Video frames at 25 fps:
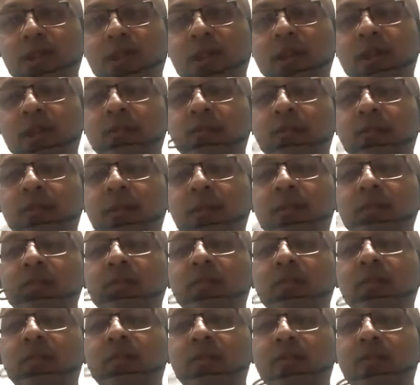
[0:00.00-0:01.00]
And please
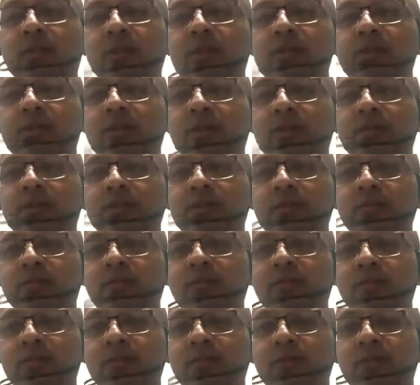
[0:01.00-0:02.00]
give your blessings
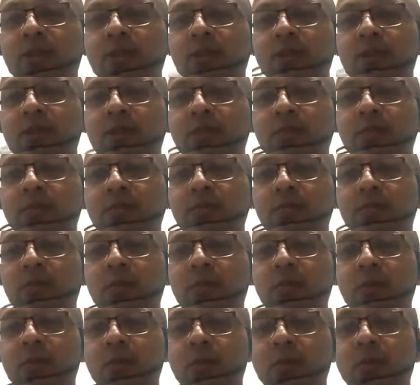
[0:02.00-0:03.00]
so that
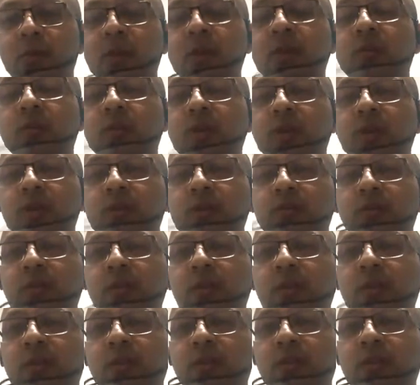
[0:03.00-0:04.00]
whatever I
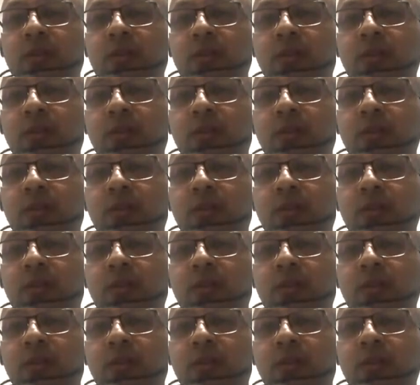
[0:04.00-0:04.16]
speak,